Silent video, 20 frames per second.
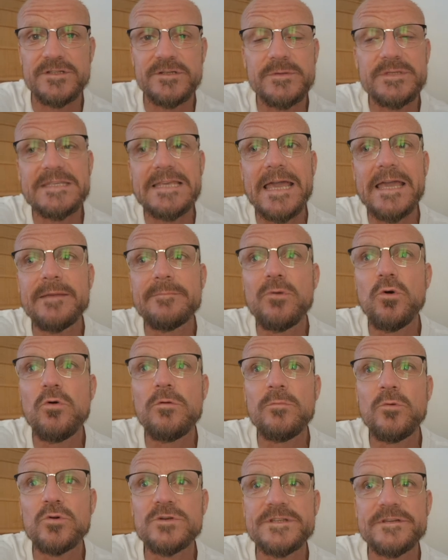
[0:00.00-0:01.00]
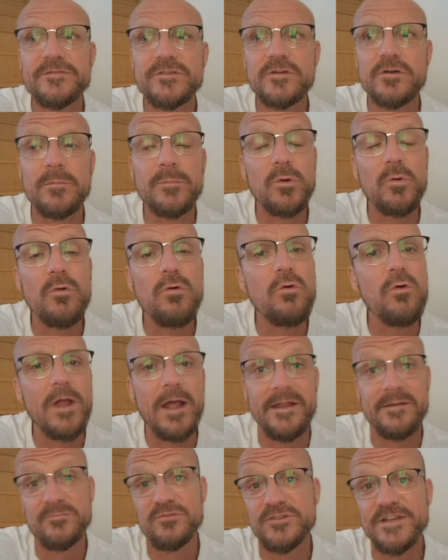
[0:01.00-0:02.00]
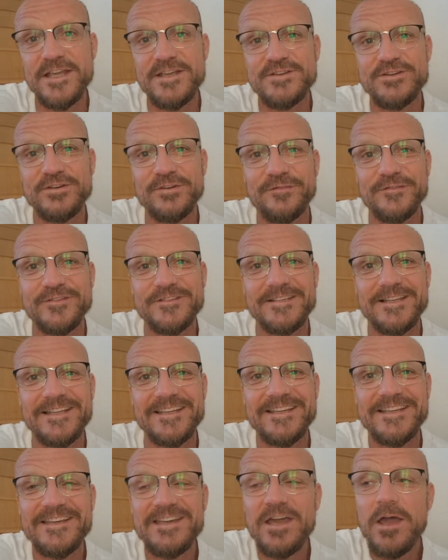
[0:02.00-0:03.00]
So it's getting more and more difficult, but we're all, and predation obviously,